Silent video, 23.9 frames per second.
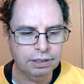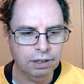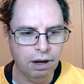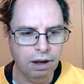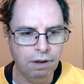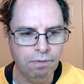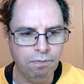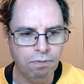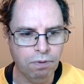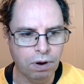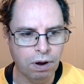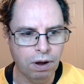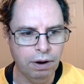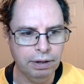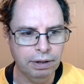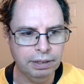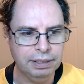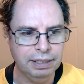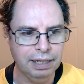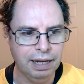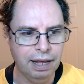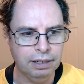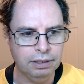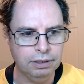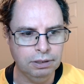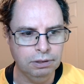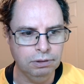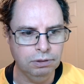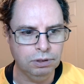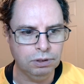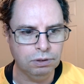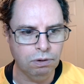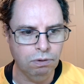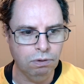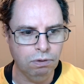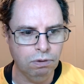time for Connacht to get
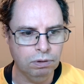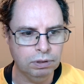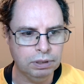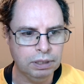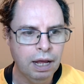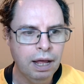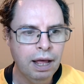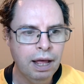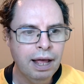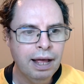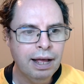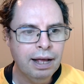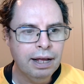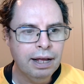2 scores.